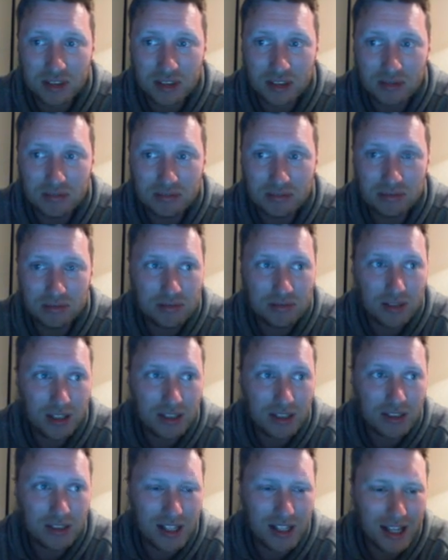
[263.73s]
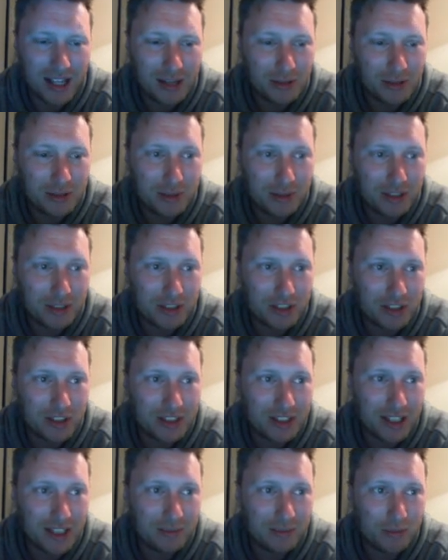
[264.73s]
I don't know how he's managing
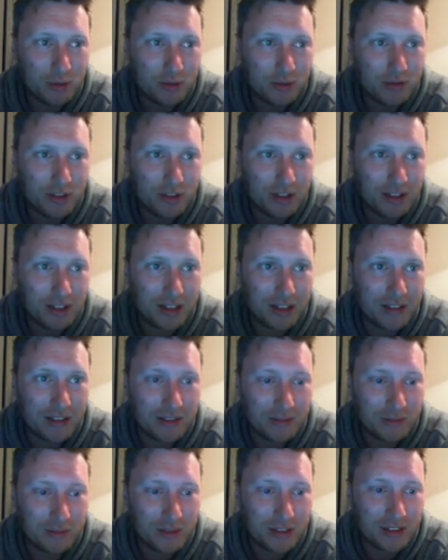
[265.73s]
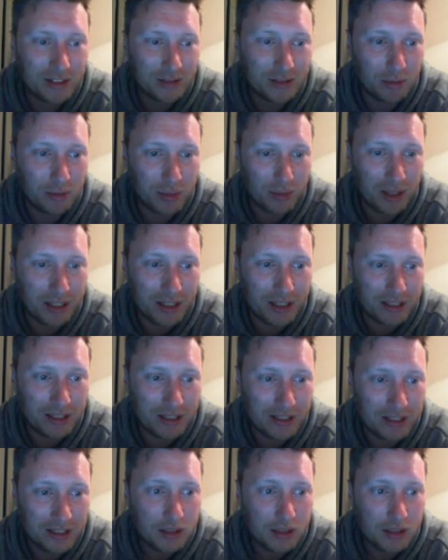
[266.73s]
to get moves like that when he's not playing.